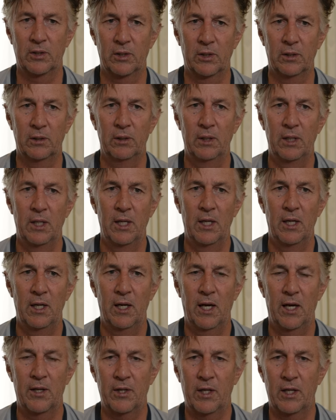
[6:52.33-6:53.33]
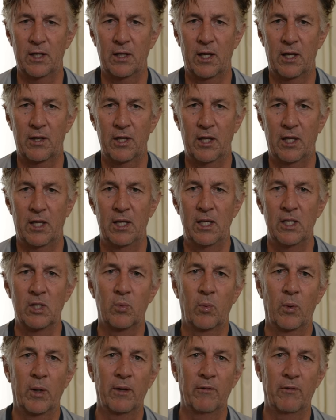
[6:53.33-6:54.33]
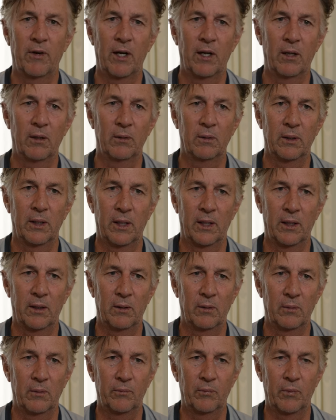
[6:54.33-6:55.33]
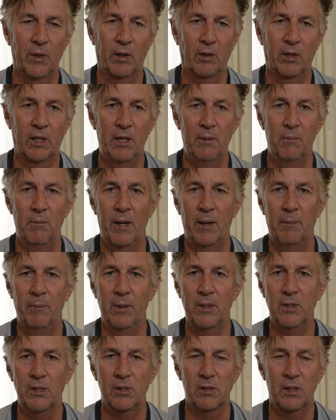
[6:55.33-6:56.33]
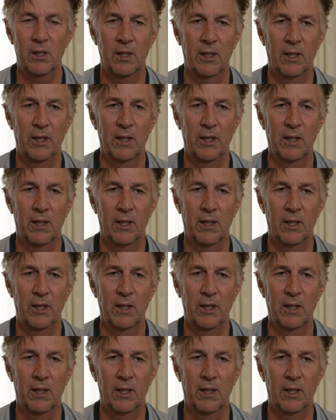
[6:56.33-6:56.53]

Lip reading: So I think he is one of our key members.